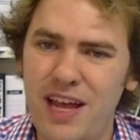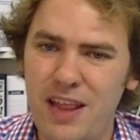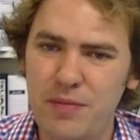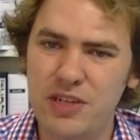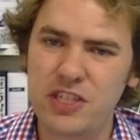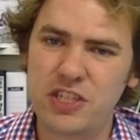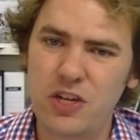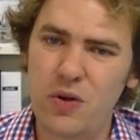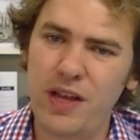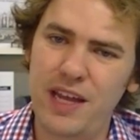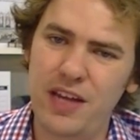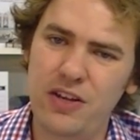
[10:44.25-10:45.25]
That means
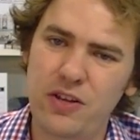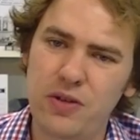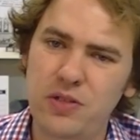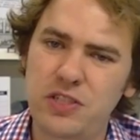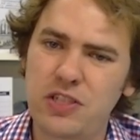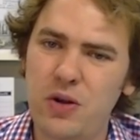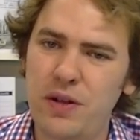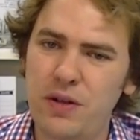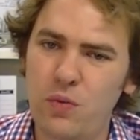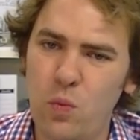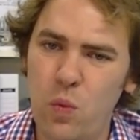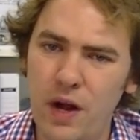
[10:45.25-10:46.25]
showing it in use,
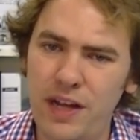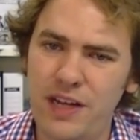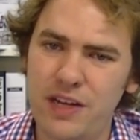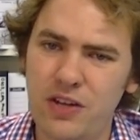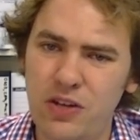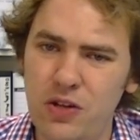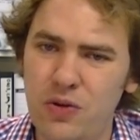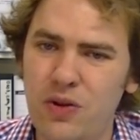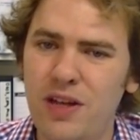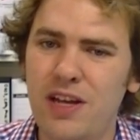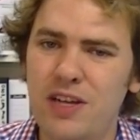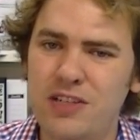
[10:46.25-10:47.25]
showing what it can
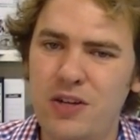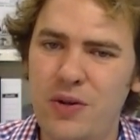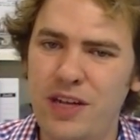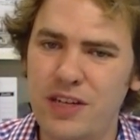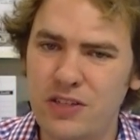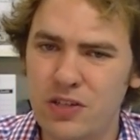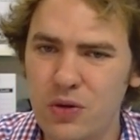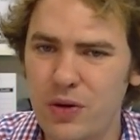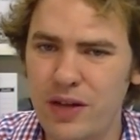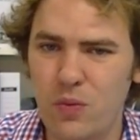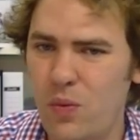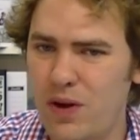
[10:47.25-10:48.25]
do, showing it
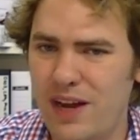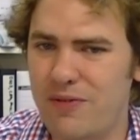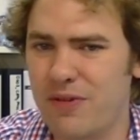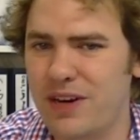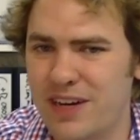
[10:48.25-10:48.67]
doing whatever it